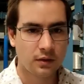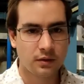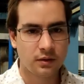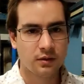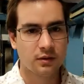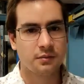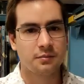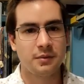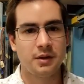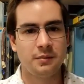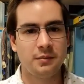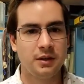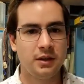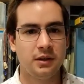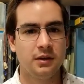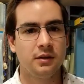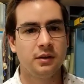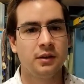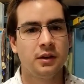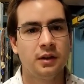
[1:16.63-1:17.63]
you know,
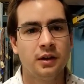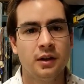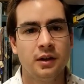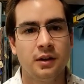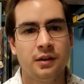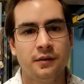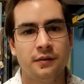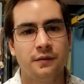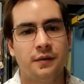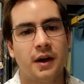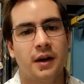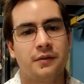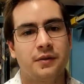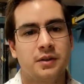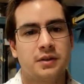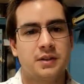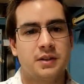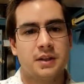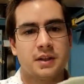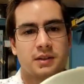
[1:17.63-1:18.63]
maybe five
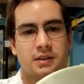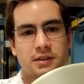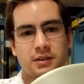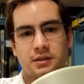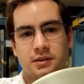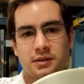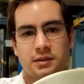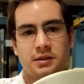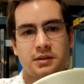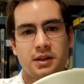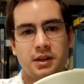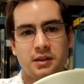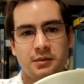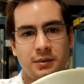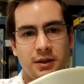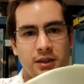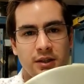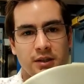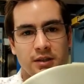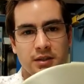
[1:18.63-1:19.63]
or six
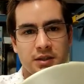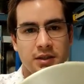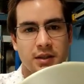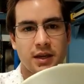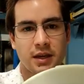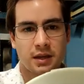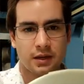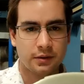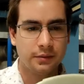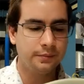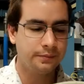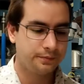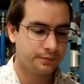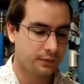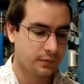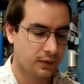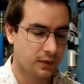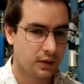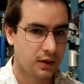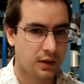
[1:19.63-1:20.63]
centimeters thick.
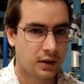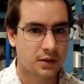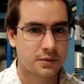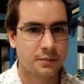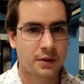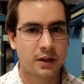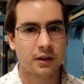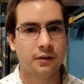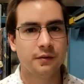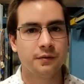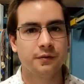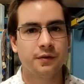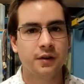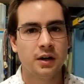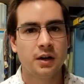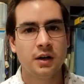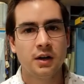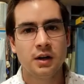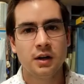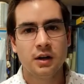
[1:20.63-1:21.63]
It's made of
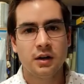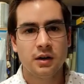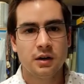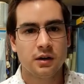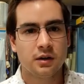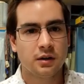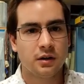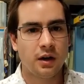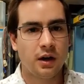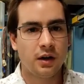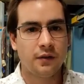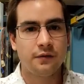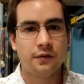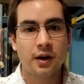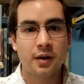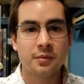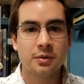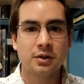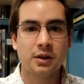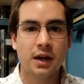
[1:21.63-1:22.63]
uh,
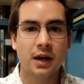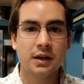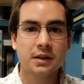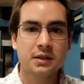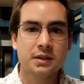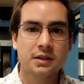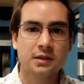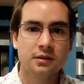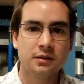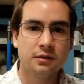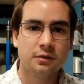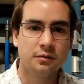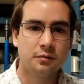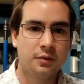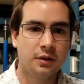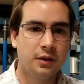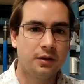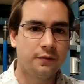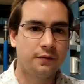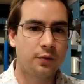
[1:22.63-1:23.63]
fiberglass,
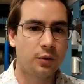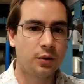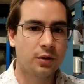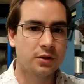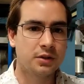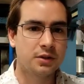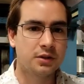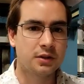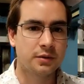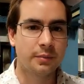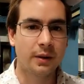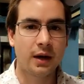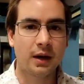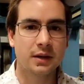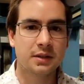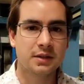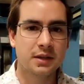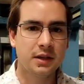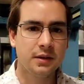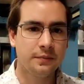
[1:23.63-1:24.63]
reinforced
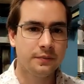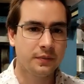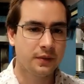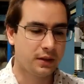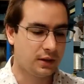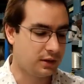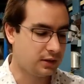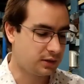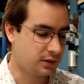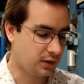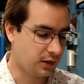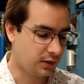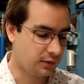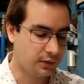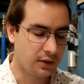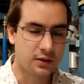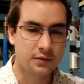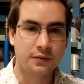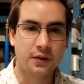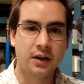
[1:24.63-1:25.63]
epoxy. It's, uh,
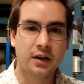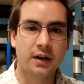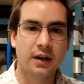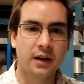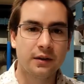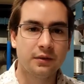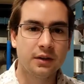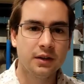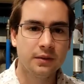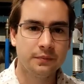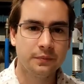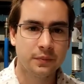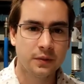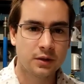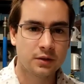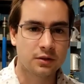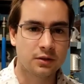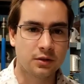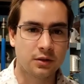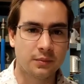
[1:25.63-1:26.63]
it's very heavy,
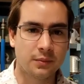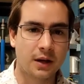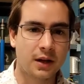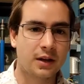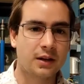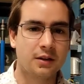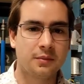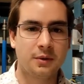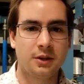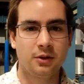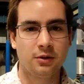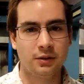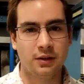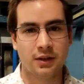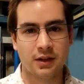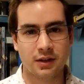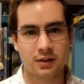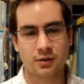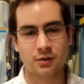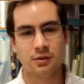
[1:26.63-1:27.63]
so I'm not going to be
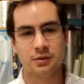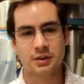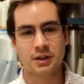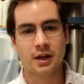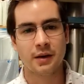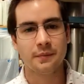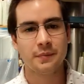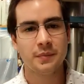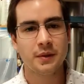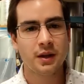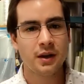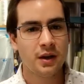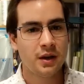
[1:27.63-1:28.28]
holding it the whole time.